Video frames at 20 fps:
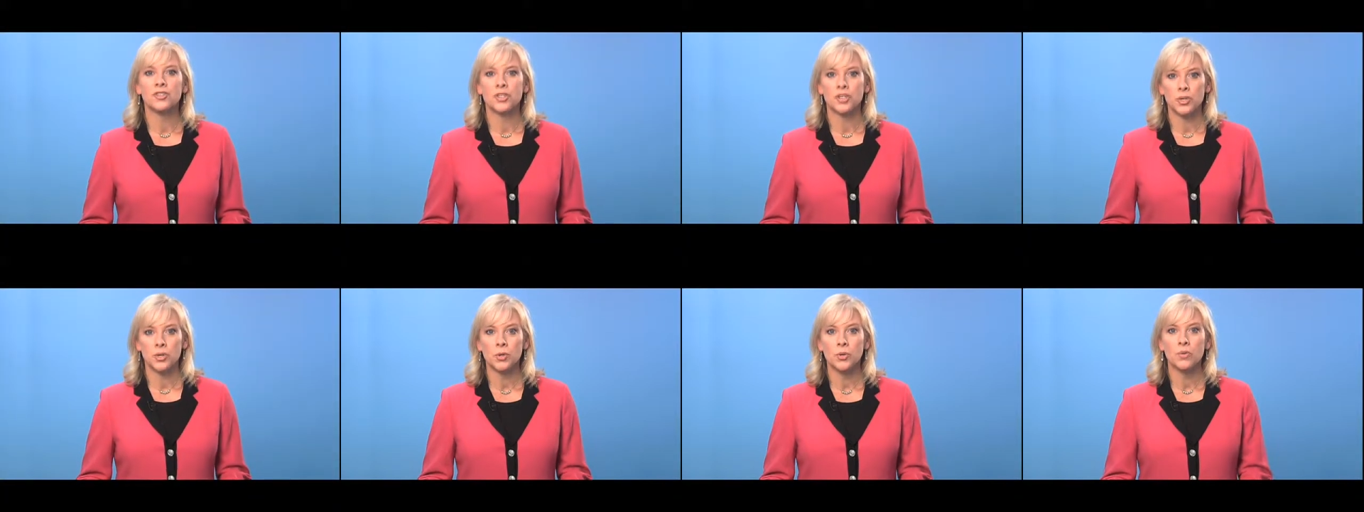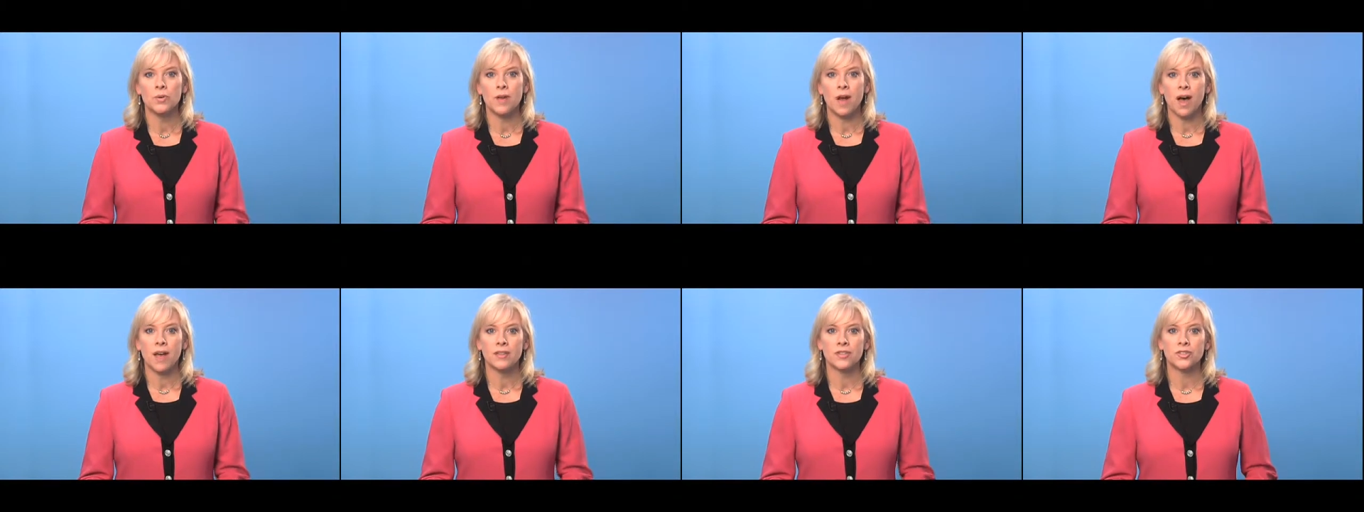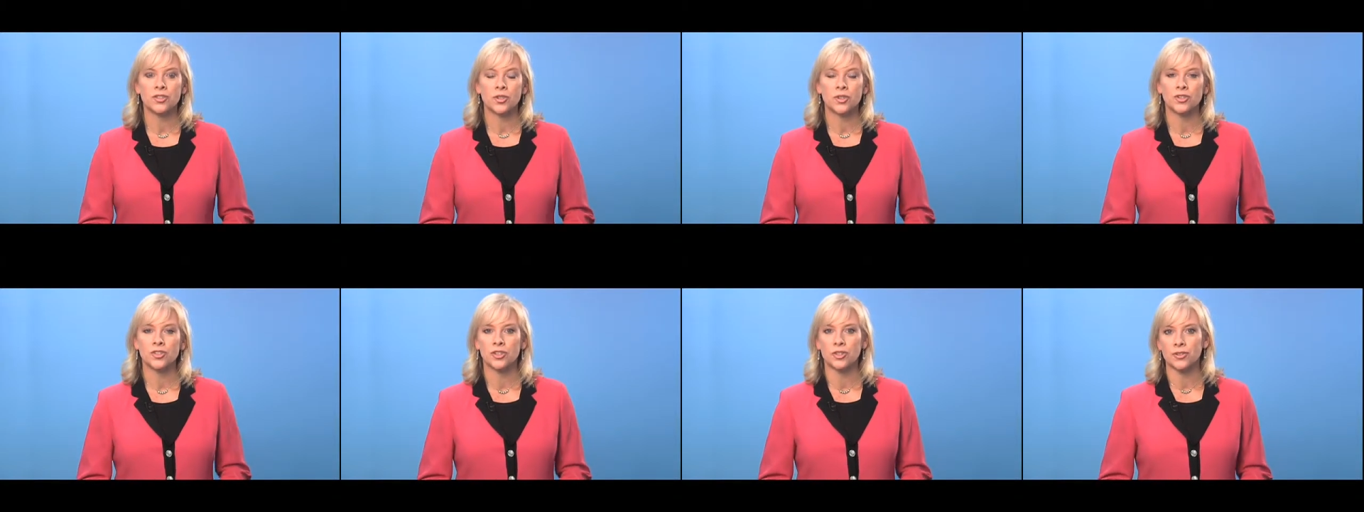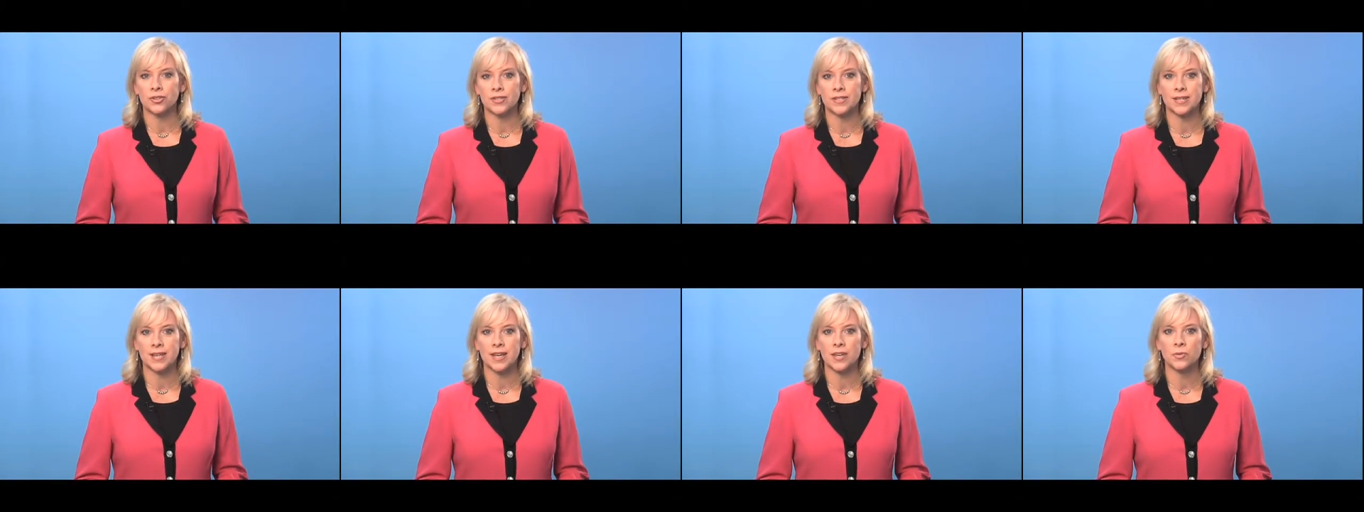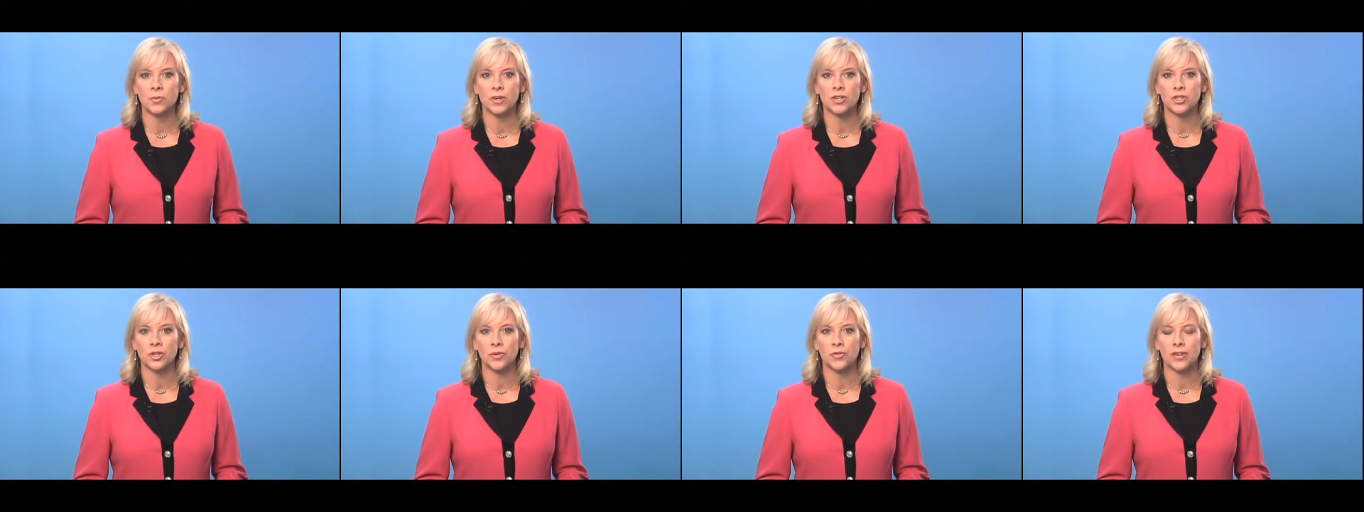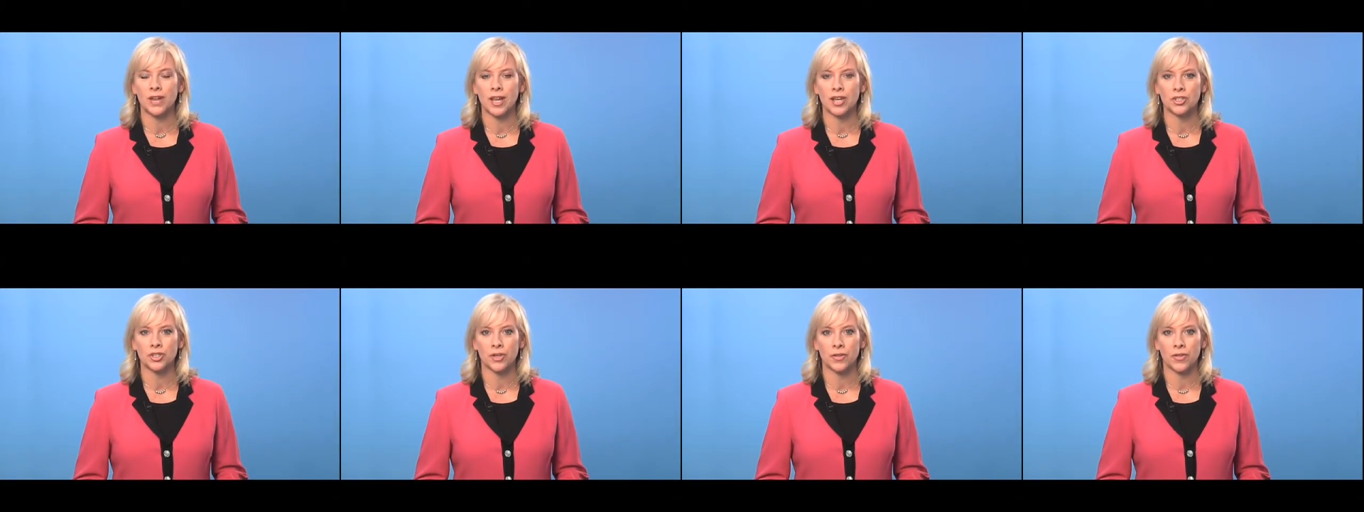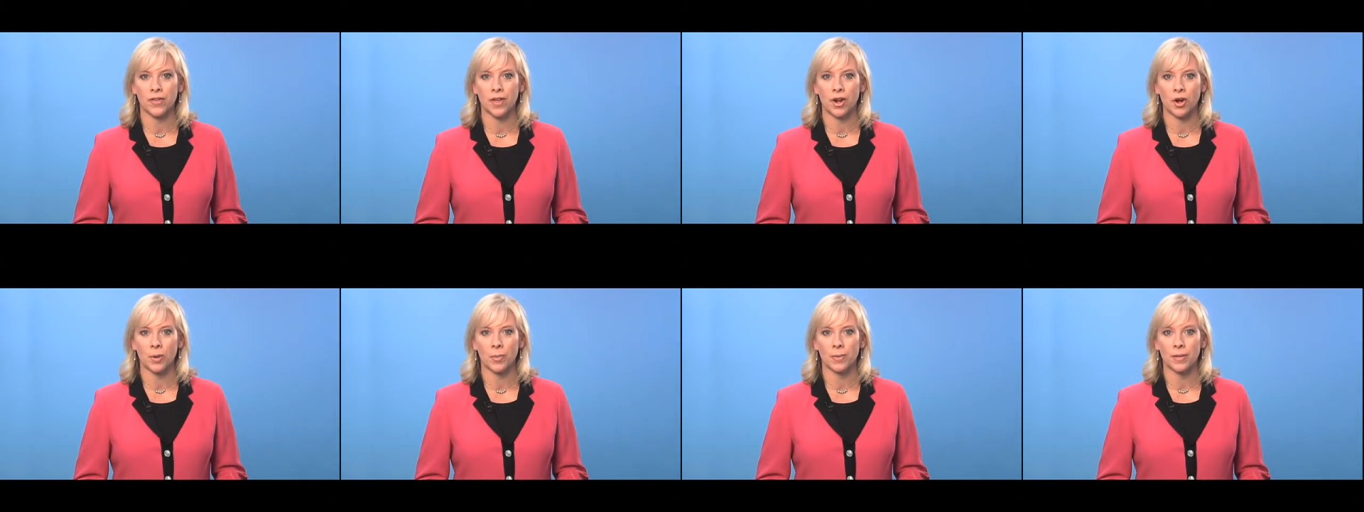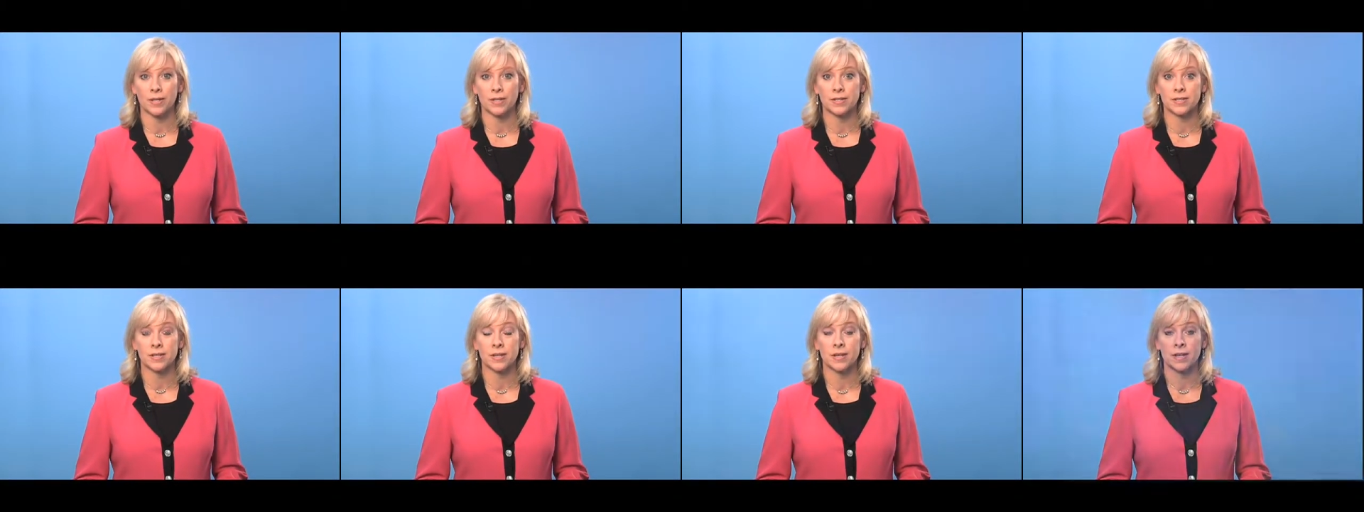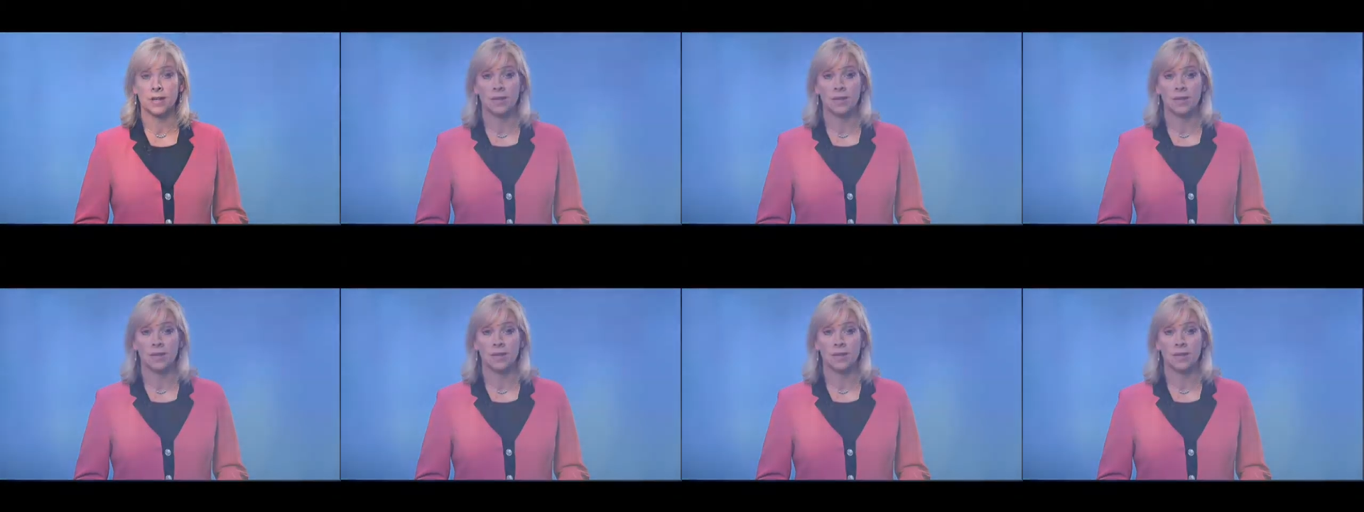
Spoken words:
2 non-surgical skin rejuvenation therapies.